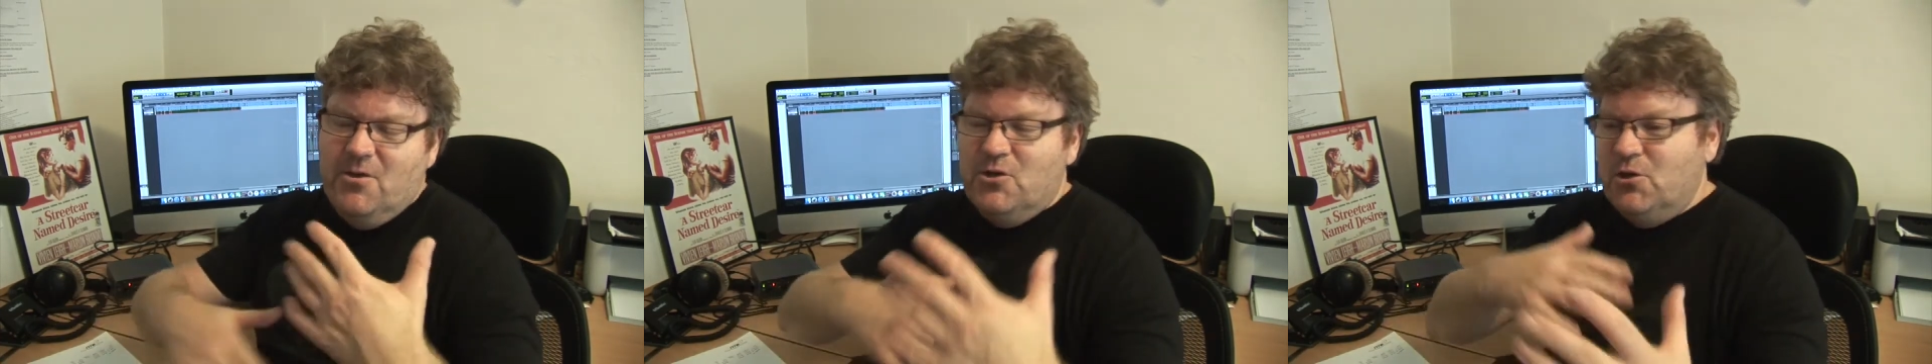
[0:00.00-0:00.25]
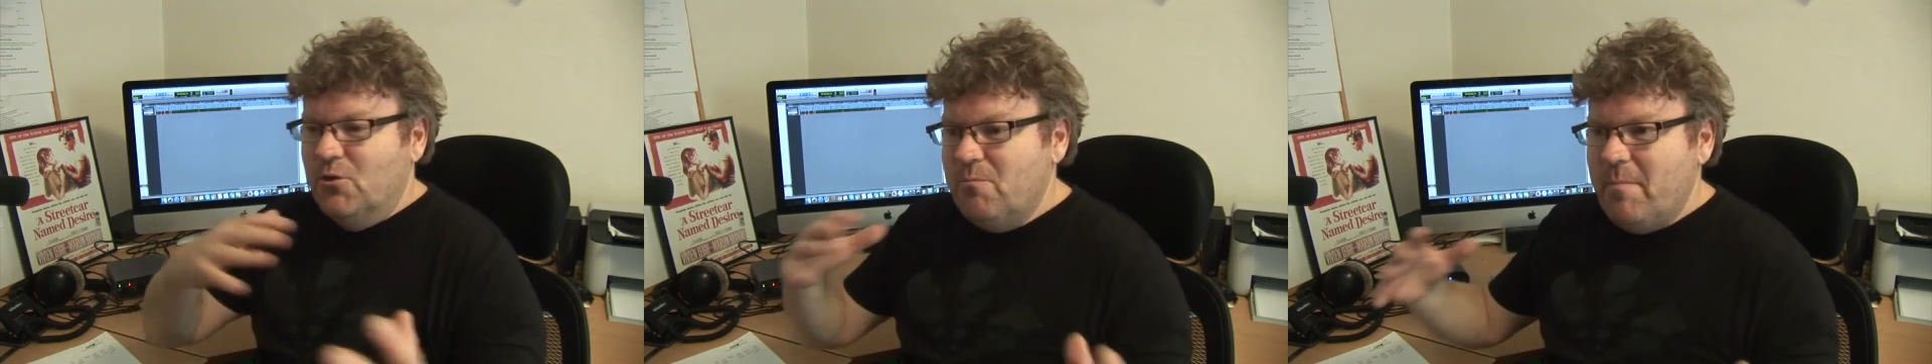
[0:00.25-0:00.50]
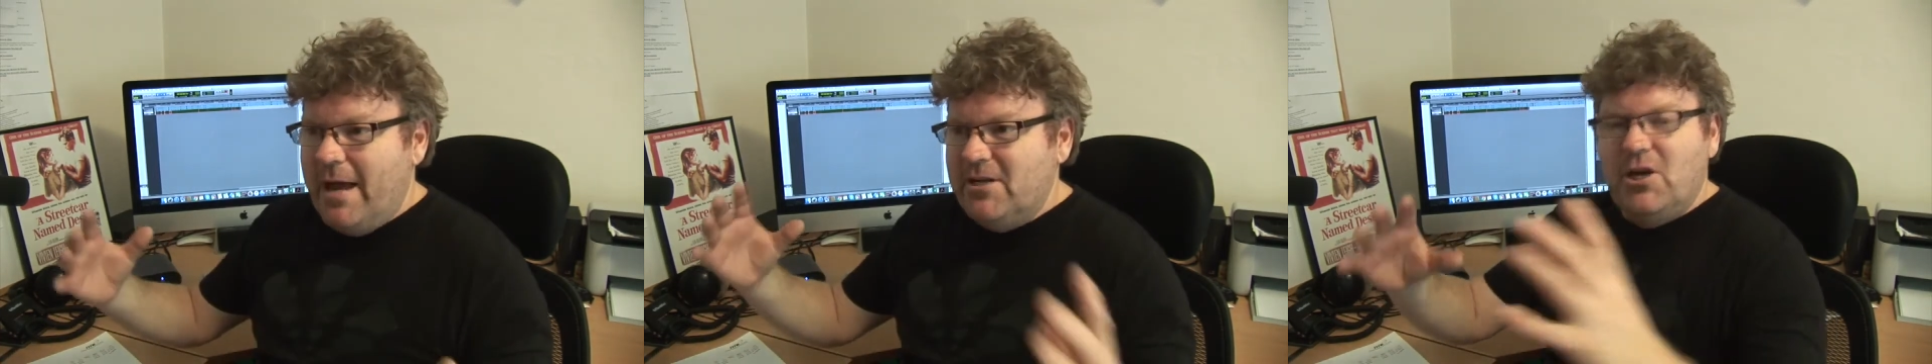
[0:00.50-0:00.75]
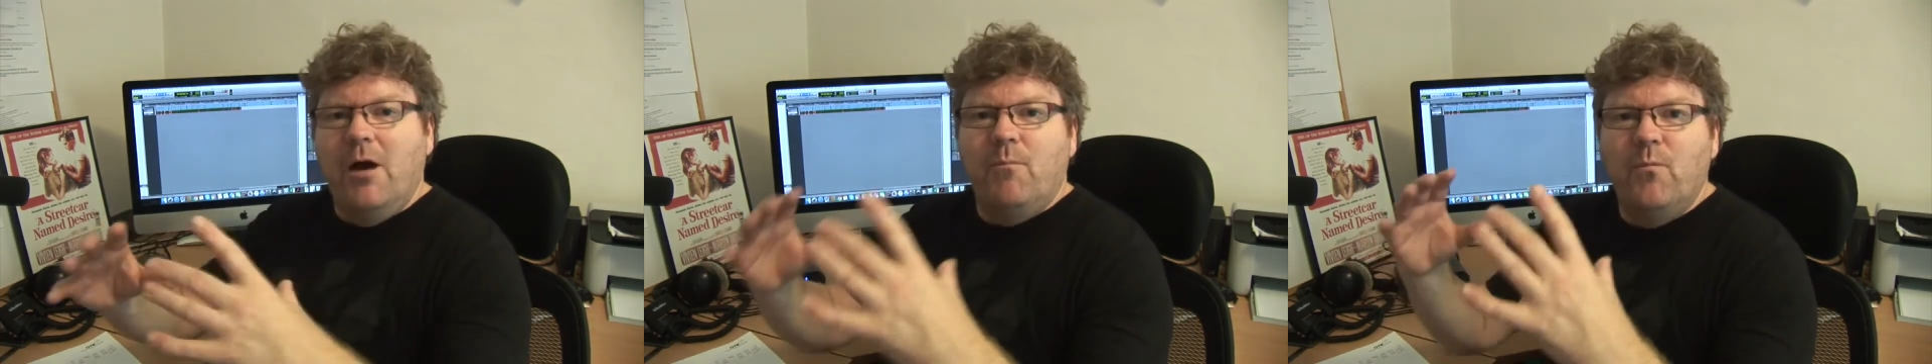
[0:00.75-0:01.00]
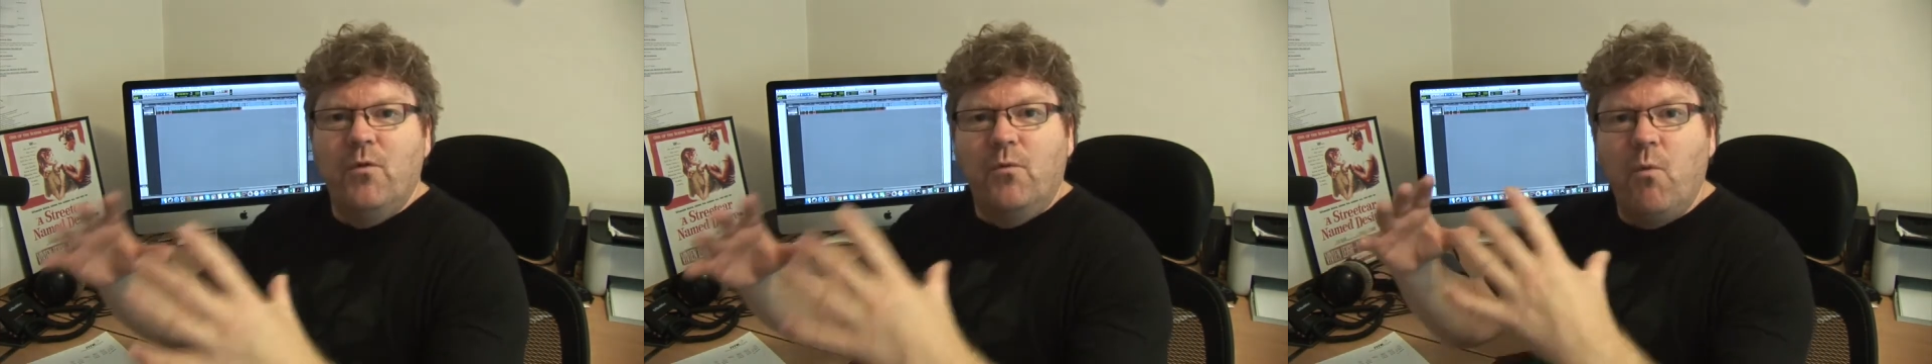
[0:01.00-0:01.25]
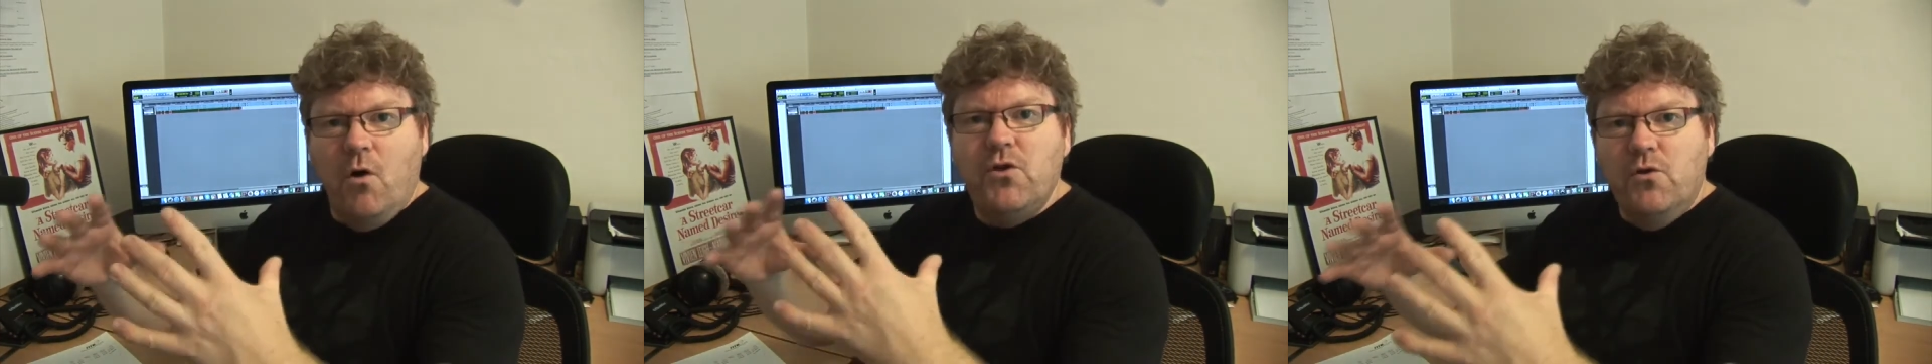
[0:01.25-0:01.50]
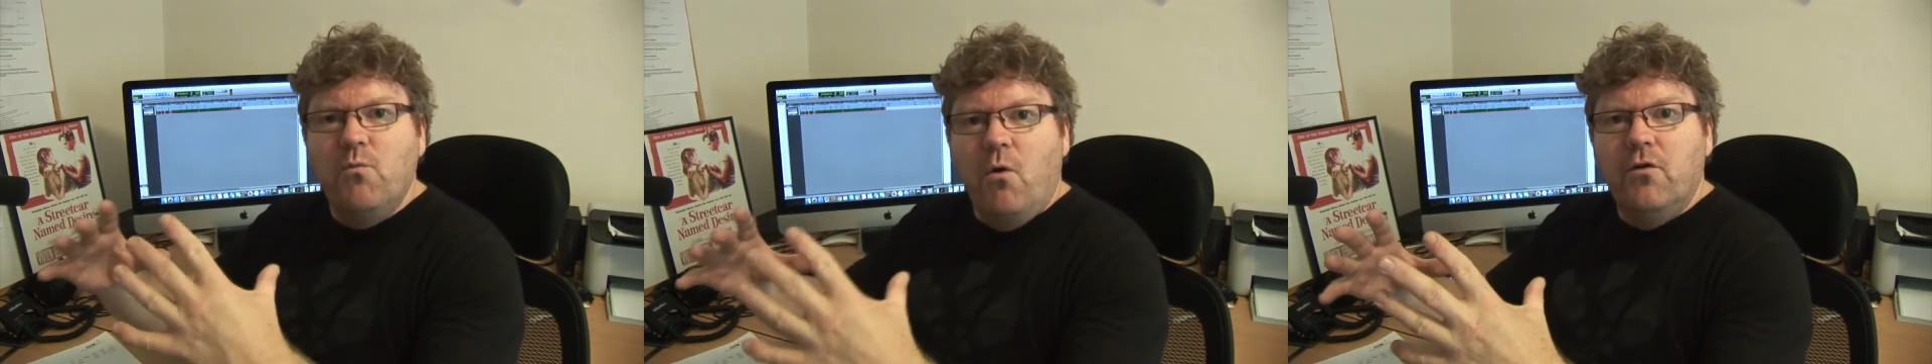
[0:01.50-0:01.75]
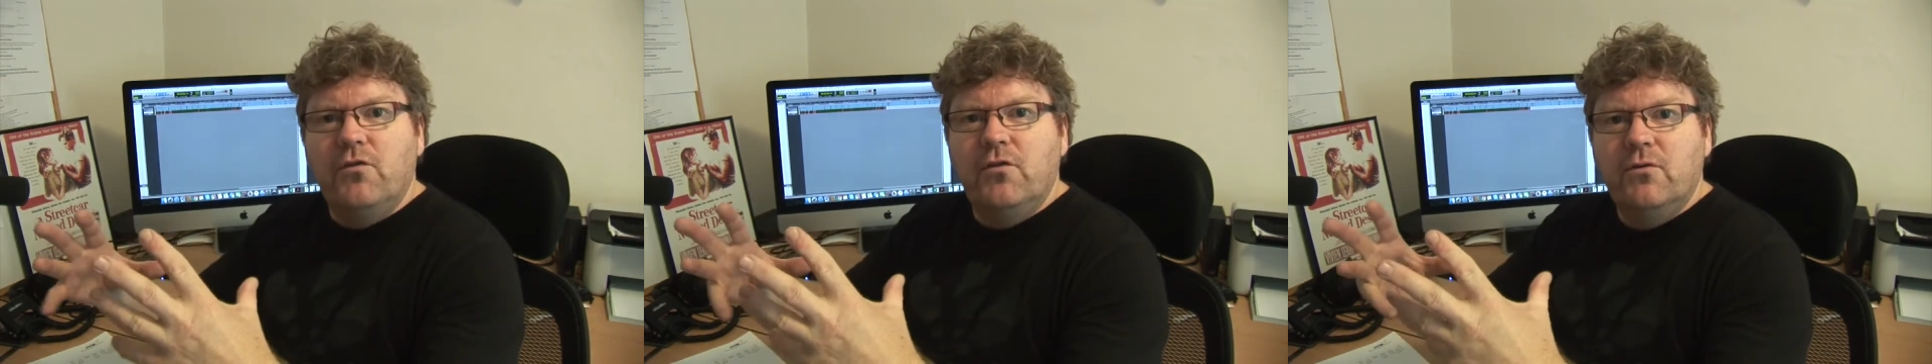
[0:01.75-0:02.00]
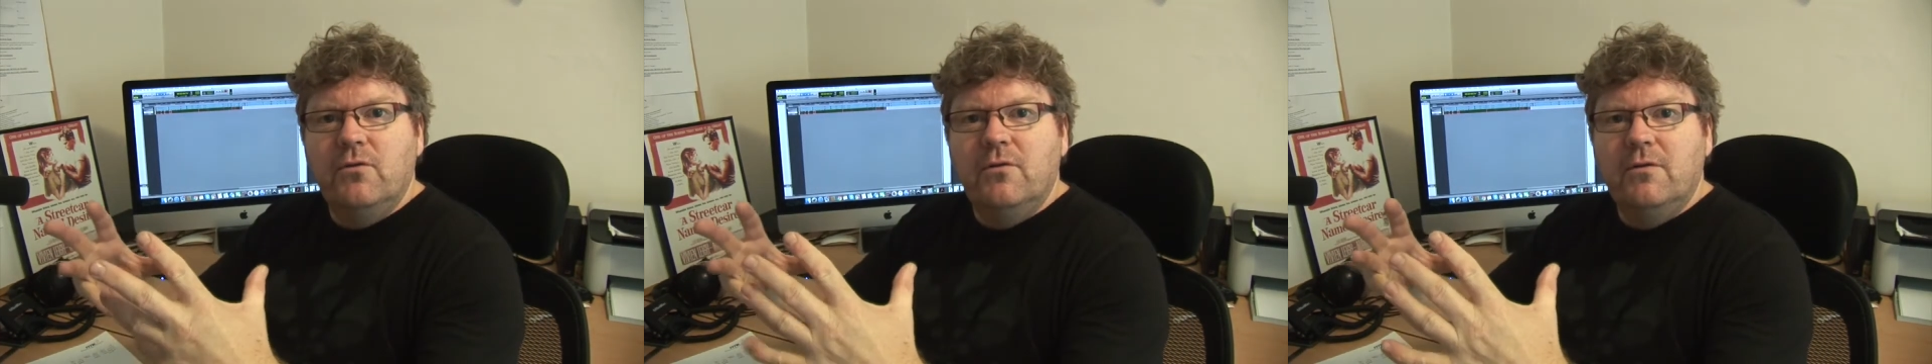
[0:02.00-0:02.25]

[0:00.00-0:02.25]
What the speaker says: should match up with what you want